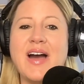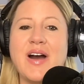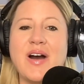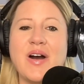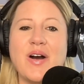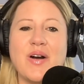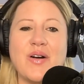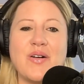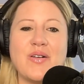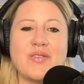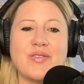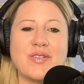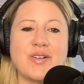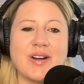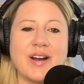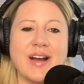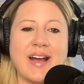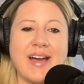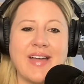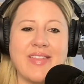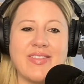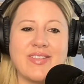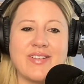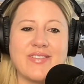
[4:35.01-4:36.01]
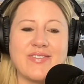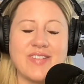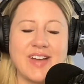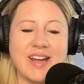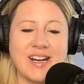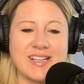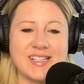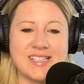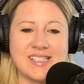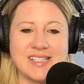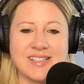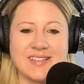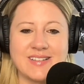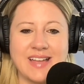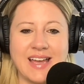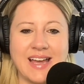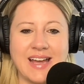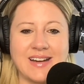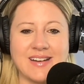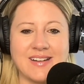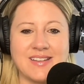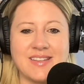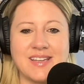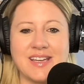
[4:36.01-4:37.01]
over at the
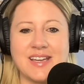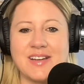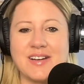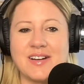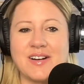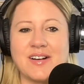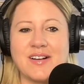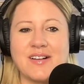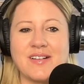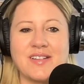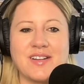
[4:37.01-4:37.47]
Fantasyland Theater.